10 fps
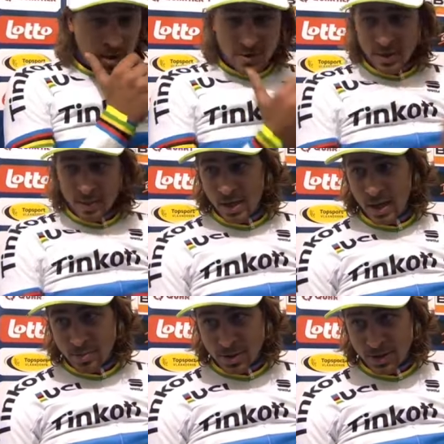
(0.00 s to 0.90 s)
yeah,
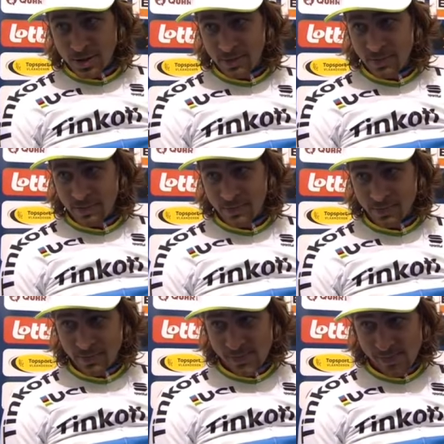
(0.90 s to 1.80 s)
normally you have
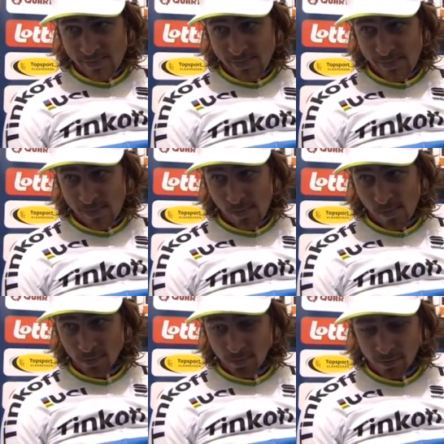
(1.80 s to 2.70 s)
the uh, the fastest
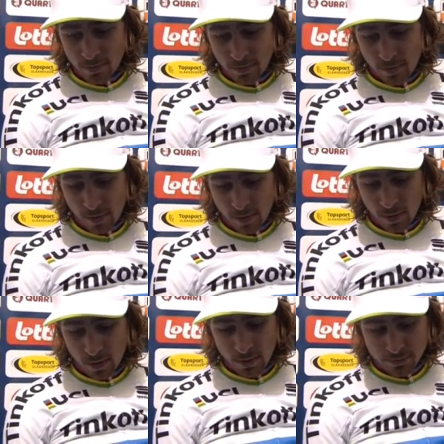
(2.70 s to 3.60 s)
legs, and
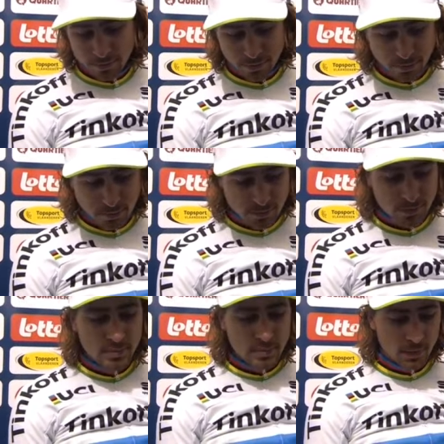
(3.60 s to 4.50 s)
uh,
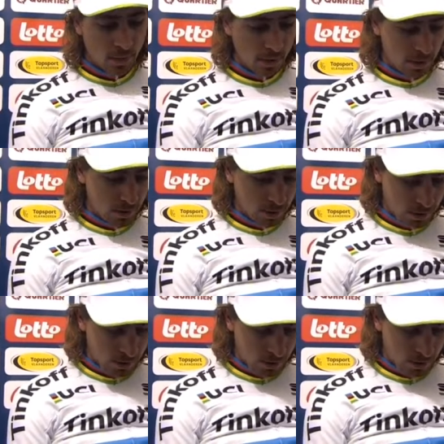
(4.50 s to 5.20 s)
you were in front.